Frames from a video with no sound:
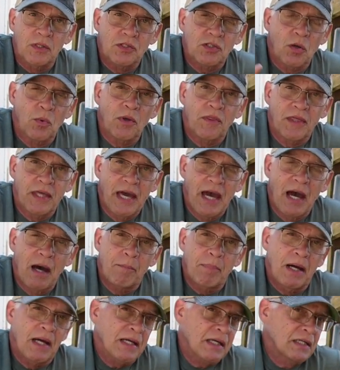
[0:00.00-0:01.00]
So with the
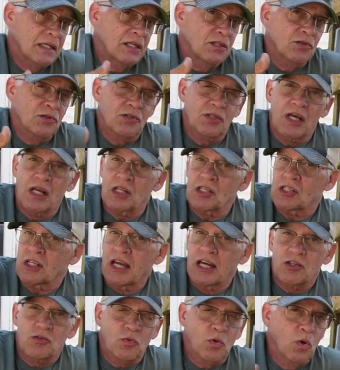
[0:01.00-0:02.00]
app I can either set a
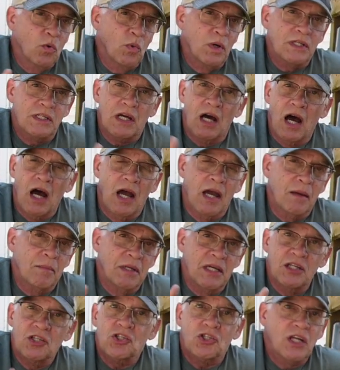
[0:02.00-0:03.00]
schedule, what time
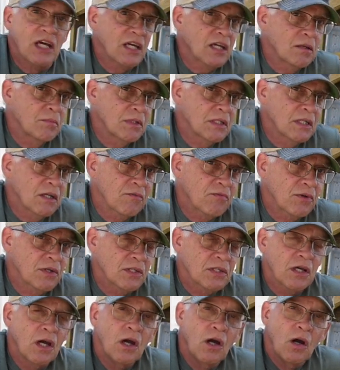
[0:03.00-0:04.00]
each day can be
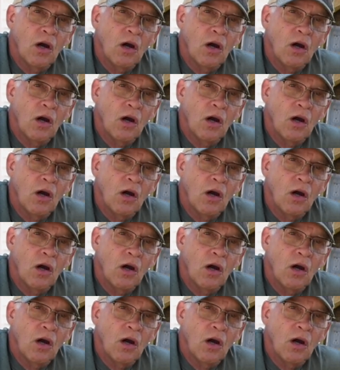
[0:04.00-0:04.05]
different,